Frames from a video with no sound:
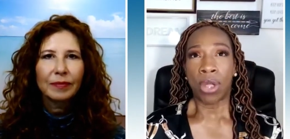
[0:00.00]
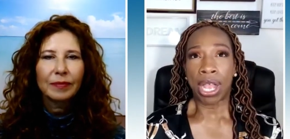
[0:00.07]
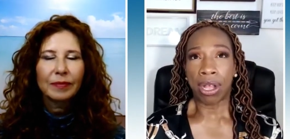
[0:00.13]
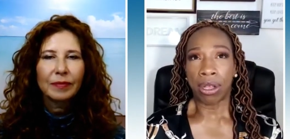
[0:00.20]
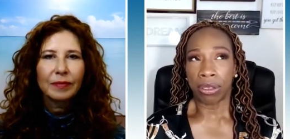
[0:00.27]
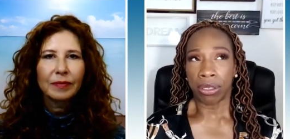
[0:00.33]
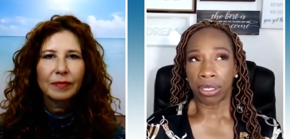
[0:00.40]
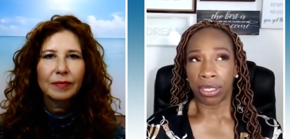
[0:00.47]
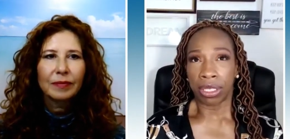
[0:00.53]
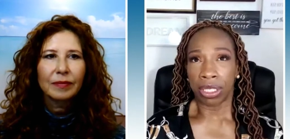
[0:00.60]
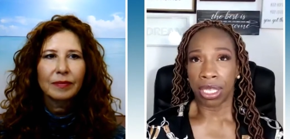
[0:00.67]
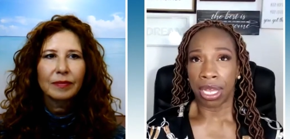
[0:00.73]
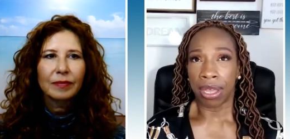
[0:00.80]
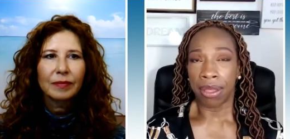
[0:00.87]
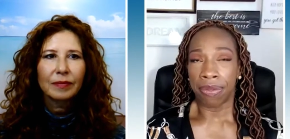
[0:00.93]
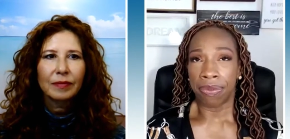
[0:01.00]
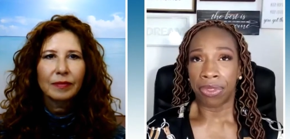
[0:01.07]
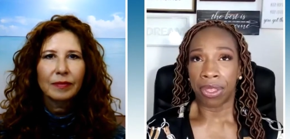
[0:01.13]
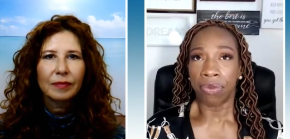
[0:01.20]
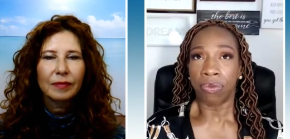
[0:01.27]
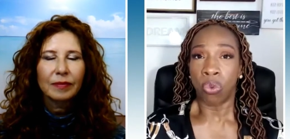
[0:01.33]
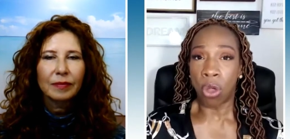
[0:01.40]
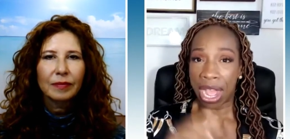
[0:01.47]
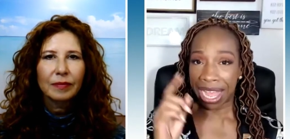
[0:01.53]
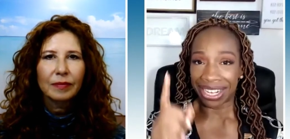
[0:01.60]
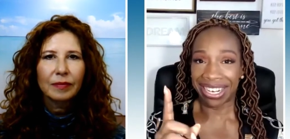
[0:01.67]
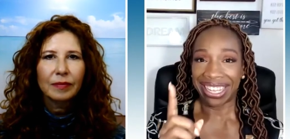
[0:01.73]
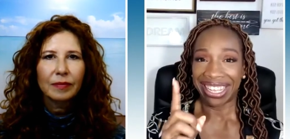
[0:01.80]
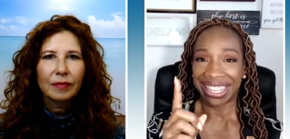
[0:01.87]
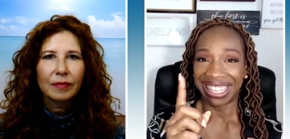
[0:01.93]
Speaker 1: Well, the
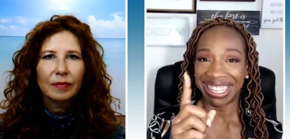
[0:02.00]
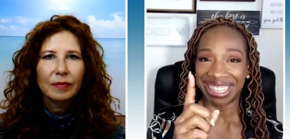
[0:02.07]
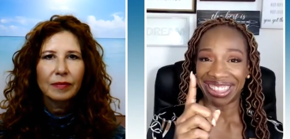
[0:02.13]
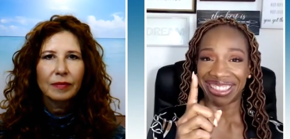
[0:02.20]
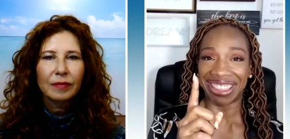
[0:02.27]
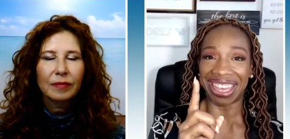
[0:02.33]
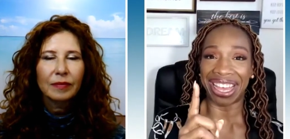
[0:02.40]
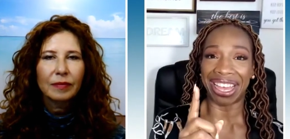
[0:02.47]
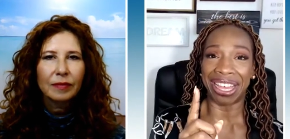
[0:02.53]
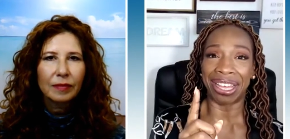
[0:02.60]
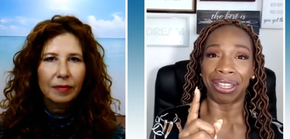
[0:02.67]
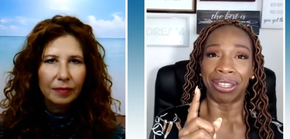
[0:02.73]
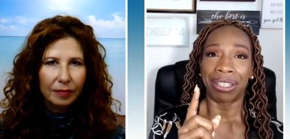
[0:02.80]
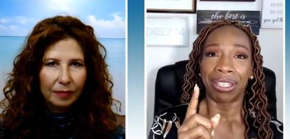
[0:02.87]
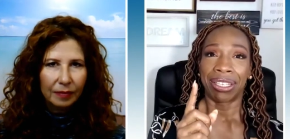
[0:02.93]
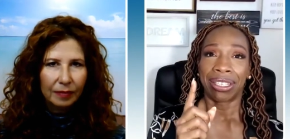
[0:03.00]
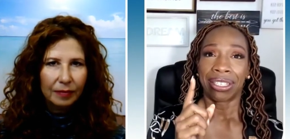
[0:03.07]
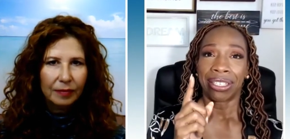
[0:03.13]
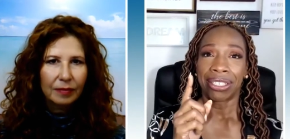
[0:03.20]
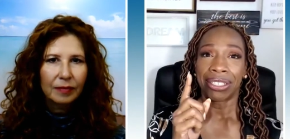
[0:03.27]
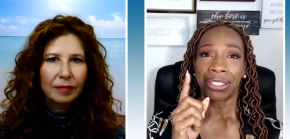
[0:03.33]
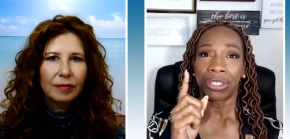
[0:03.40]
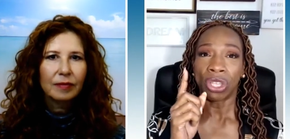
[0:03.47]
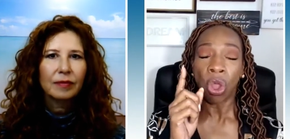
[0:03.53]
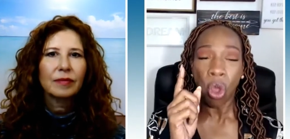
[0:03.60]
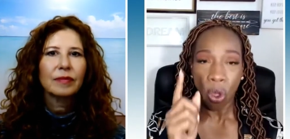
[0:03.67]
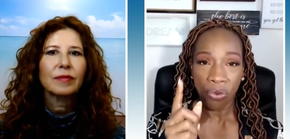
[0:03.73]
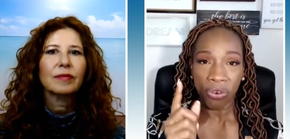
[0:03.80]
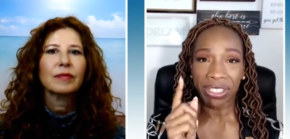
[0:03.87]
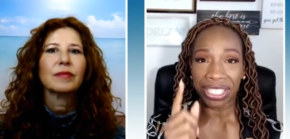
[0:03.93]
one the
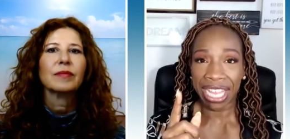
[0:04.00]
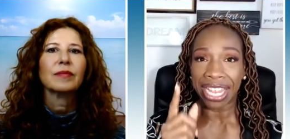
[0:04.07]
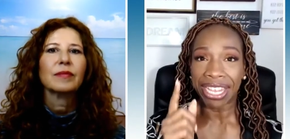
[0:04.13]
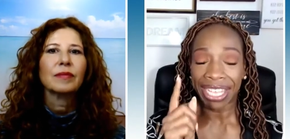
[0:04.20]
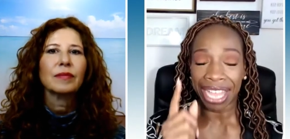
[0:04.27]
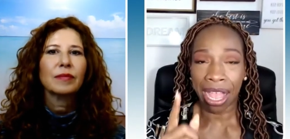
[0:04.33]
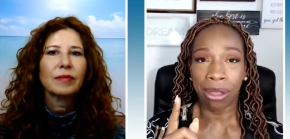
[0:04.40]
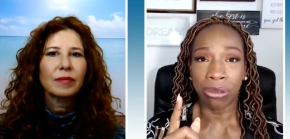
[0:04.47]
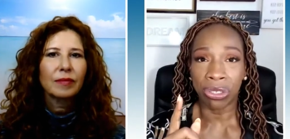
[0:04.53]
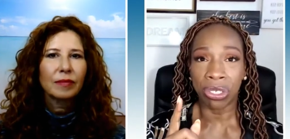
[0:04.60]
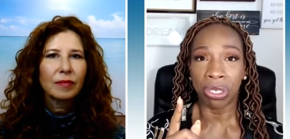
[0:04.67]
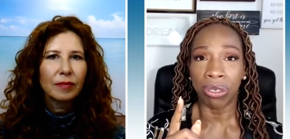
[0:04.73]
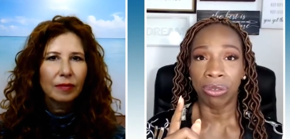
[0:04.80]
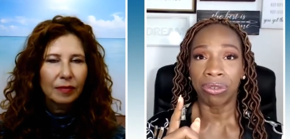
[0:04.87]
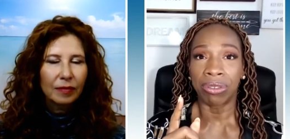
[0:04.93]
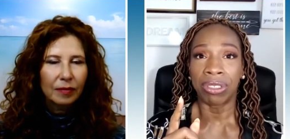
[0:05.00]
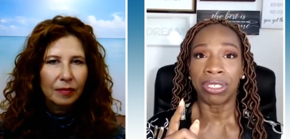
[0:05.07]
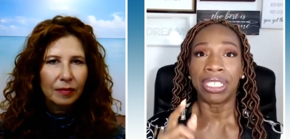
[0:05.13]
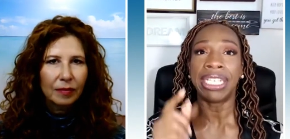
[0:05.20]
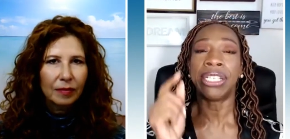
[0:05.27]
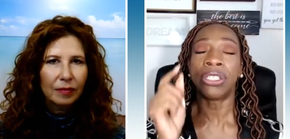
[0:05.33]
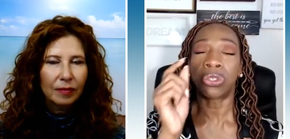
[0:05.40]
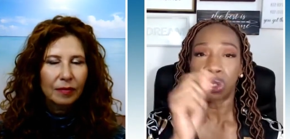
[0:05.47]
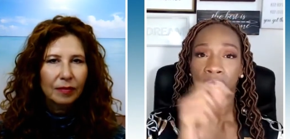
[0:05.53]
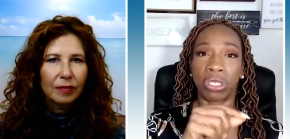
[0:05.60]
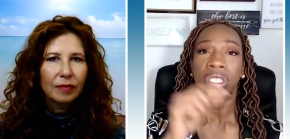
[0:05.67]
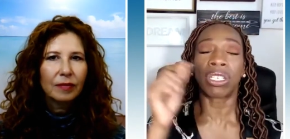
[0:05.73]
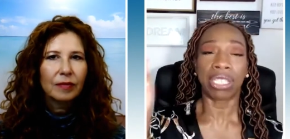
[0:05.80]
the oversight council needs to